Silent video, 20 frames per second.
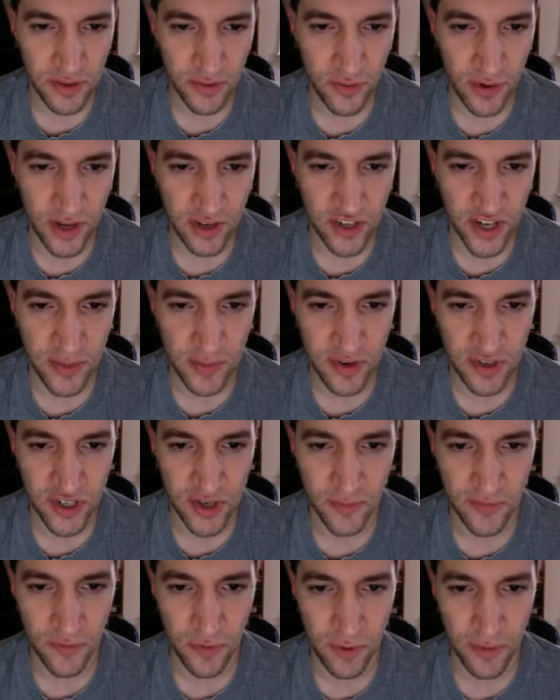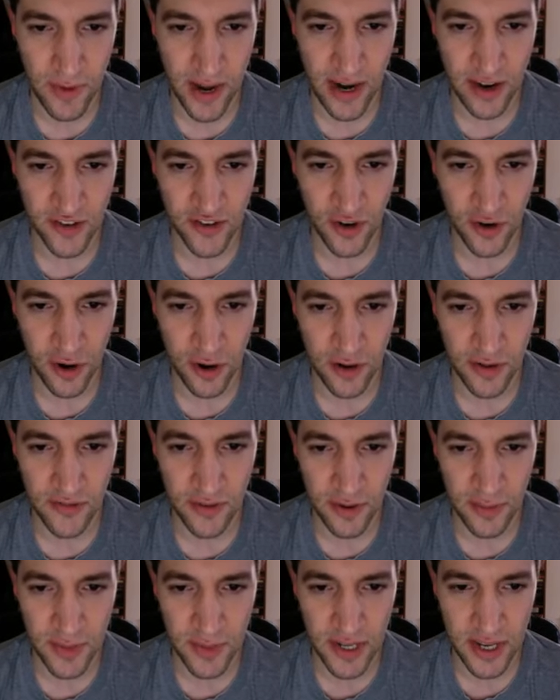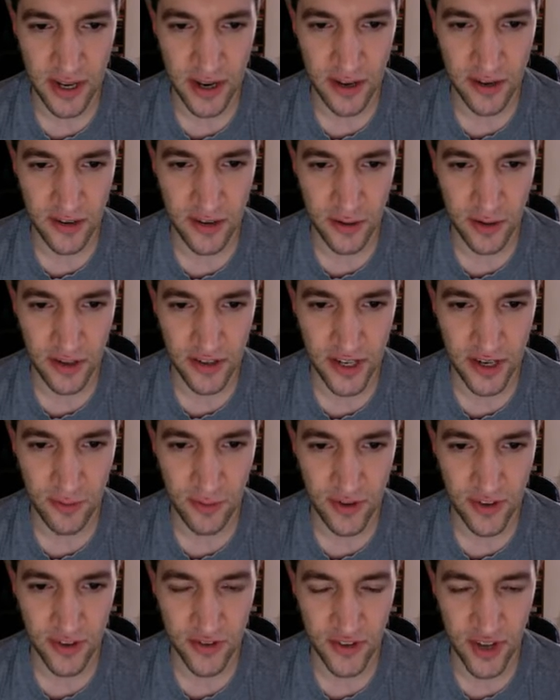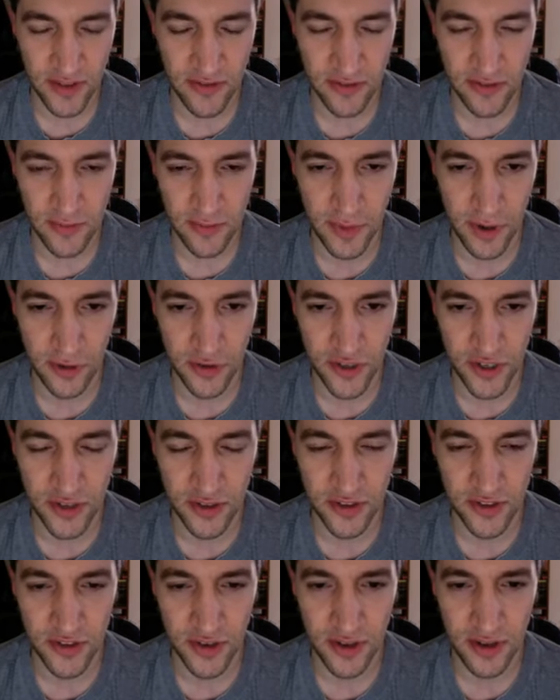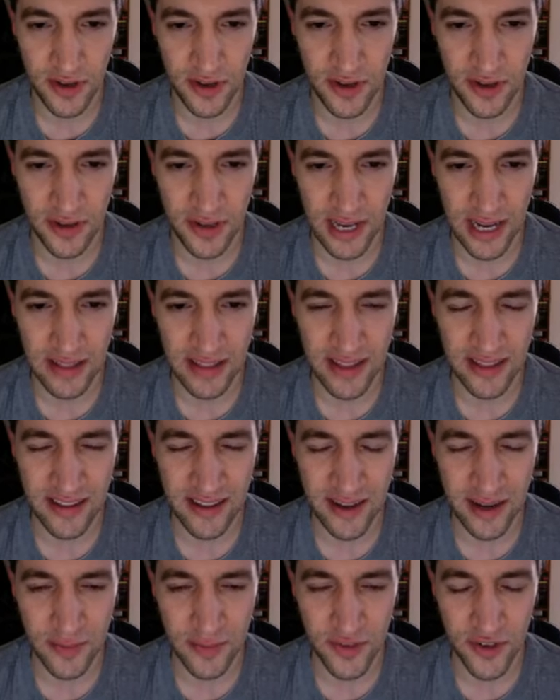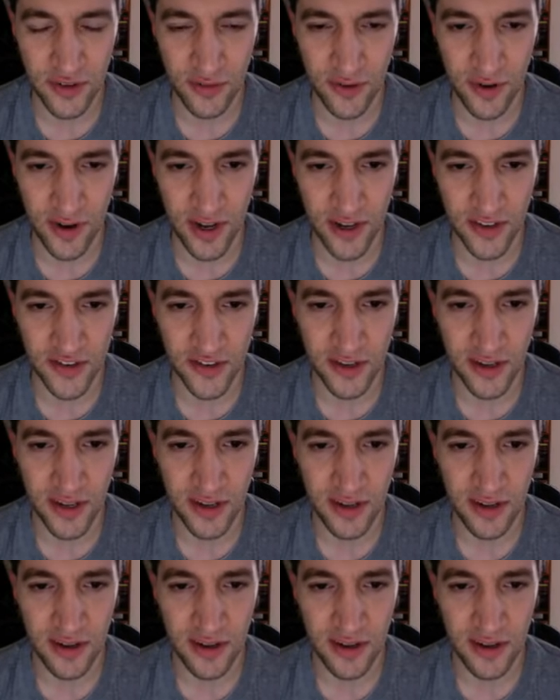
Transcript: Grand Championship format is hard for him to get into because he wrestles off of emotions. Yeah, that comes across.